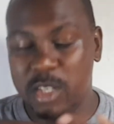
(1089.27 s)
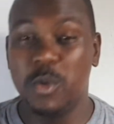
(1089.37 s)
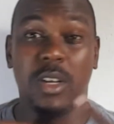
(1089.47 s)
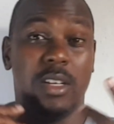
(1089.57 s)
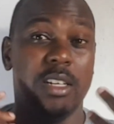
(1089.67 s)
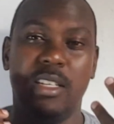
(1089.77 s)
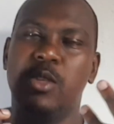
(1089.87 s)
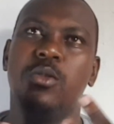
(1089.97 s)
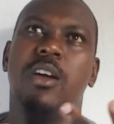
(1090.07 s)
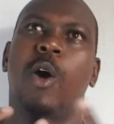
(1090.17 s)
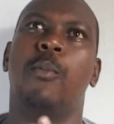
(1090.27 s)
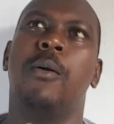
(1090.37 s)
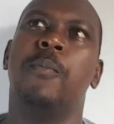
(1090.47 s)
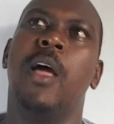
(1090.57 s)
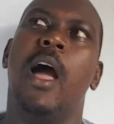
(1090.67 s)
You can listen to the
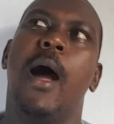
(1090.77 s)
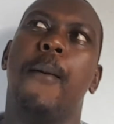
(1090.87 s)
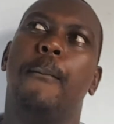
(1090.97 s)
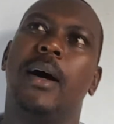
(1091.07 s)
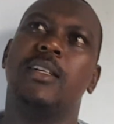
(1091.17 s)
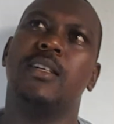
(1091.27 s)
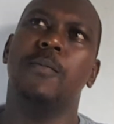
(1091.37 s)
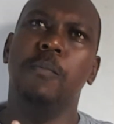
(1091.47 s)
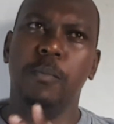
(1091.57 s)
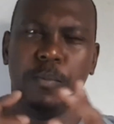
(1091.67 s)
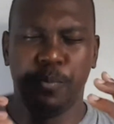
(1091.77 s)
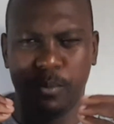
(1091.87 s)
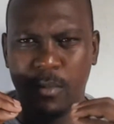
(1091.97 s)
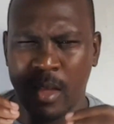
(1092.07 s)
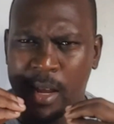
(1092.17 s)
album, but
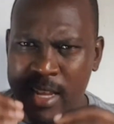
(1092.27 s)
what